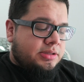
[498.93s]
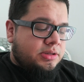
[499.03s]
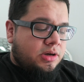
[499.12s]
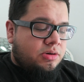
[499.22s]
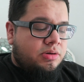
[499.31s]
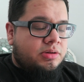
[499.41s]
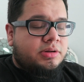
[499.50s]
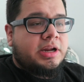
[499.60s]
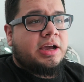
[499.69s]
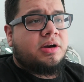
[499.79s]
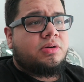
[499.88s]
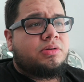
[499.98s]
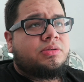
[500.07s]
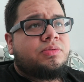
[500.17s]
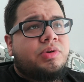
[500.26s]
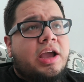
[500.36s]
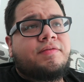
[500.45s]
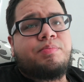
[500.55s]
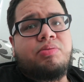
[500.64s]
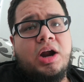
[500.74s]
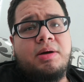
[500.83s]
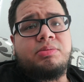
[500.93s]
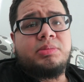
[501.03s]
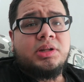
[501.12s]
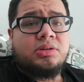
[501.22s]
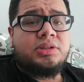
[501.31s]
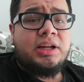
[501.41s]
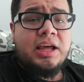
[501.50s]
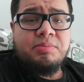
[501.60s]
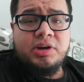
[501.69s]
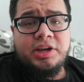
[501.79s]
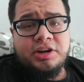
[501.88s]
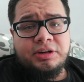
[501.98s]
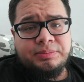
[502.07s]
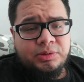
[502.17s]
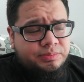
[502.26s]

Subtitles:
So now we have a problem, a little dilemma here.